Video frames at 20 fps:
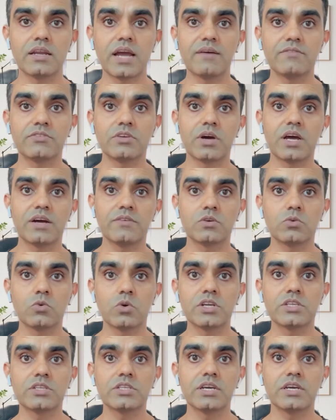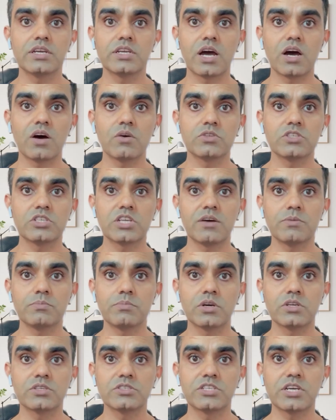Have you ever wondered how
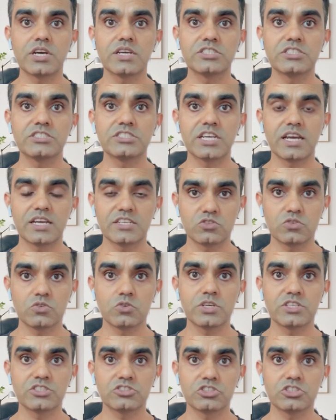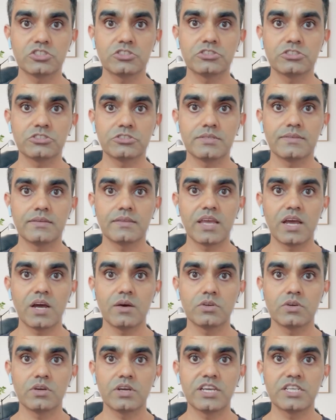chatbots understand your questions? How
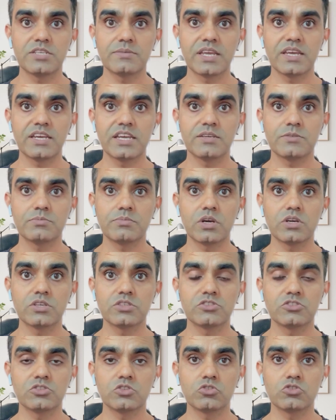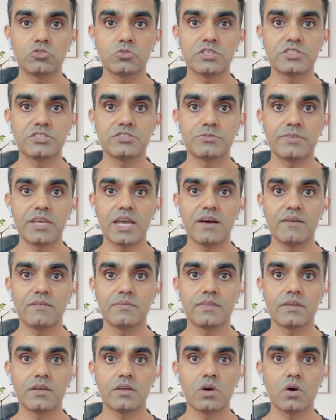your email inbox knows what's spam?
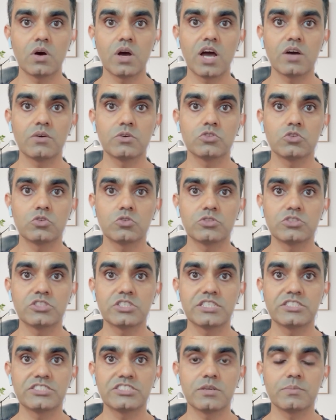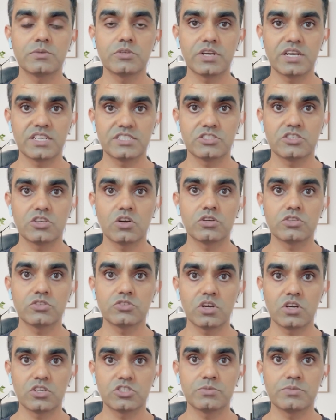Or how tools can summarize long
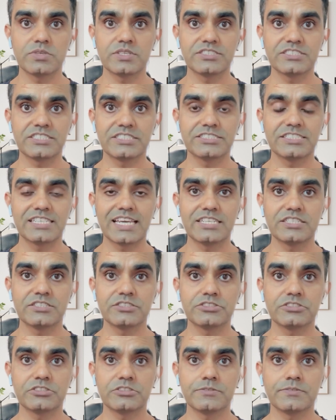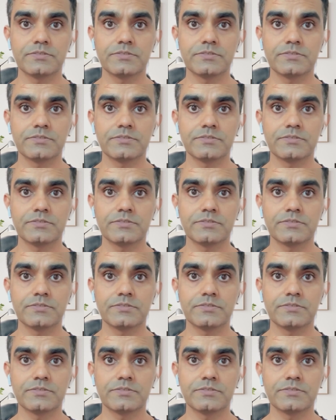documents in seconds?